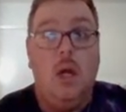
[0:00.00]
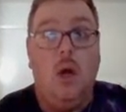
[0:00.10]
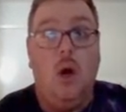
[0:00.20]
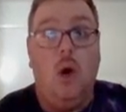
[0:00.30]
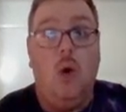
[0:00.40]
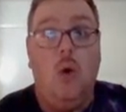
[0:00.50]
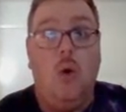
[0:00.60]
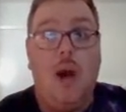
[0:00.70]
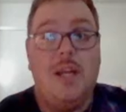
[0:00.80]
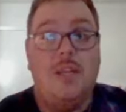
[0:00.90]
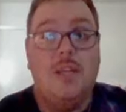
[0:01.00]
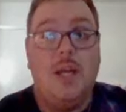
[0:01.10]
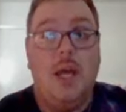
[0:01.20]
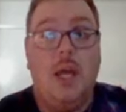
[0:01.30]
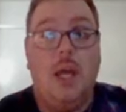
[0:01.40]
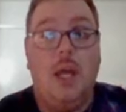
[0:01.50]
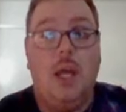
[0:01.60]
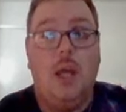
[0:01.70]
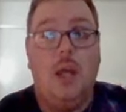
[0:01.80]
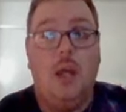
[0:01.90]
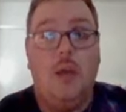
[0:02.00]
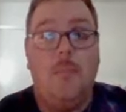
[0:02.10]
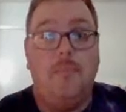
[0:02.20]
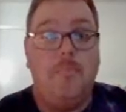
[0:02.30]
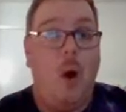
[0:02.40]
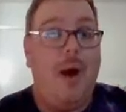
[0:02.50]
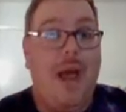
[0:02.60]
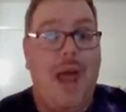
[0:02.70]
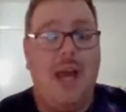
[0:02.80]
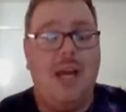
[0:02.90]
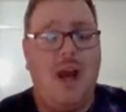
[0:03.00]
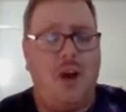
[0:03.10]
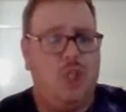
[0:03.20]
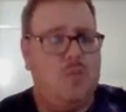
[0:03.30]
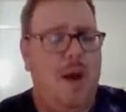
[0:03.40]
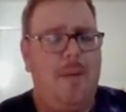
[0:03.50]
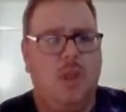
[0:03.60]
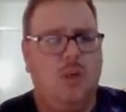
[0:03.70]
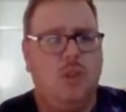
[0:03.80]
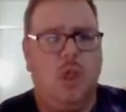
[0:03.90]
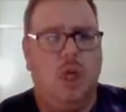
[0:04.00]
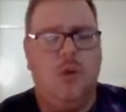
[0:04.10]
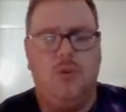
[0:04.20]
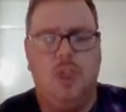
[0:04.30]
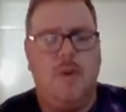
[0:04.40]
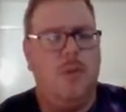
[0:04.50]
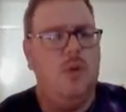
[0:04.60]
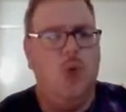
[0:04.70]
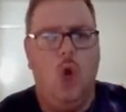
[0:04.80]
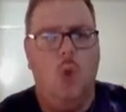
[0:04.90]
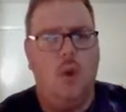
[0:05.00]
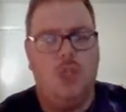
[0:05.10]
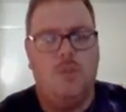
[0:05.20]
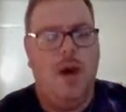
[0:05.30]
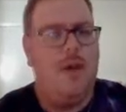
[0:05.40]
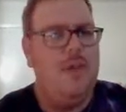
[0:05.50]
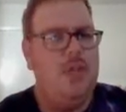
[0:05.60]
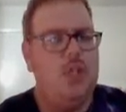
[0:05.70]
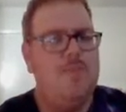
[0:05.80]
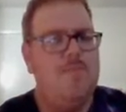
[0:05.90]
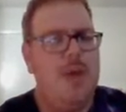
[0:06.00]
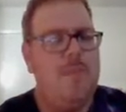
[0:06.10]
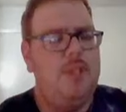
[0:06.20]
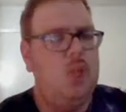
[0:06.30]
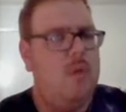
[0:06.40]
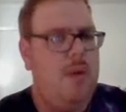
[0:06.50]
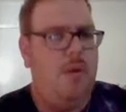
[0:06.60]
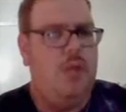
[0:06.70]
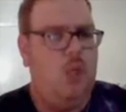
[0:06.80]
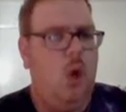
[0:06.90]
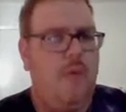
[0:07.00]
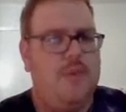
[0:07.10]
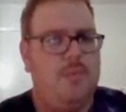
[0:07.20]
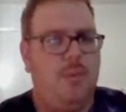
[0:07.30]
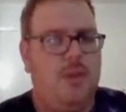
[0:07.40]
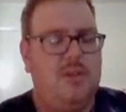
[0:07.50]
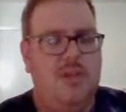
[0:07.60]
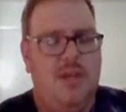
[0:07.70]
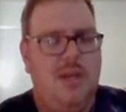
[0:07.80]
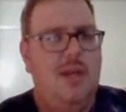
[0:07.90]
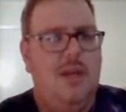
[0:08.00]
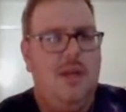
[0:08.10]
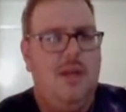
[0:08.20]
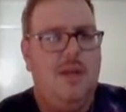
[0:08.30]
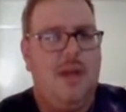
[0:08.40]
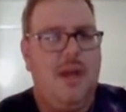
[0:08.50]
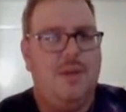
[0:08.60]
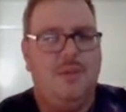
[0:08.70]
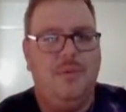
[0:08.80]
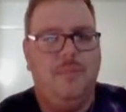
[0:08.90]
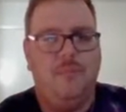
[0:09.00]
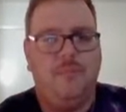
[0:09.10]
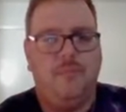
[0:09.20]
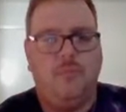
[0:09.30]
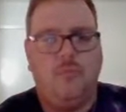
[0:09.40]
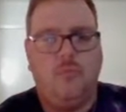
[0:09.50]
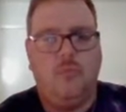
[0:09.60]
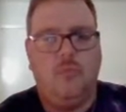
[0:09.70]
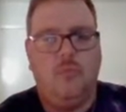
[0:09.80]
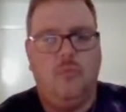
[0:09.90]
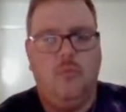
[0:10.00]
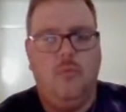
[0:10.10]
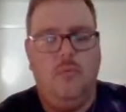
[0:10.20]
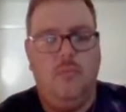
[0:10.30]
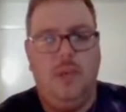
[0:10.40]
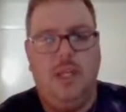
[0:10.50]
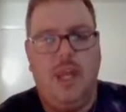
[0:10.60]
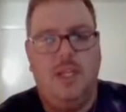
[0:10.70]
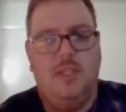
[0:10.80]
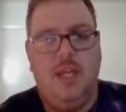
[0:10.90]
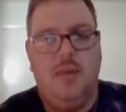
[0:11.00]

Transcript: I'd say Bala Hancock, she's probably a little girl. I think she may be still Mary Jo at this point. Yes. But in the case of the other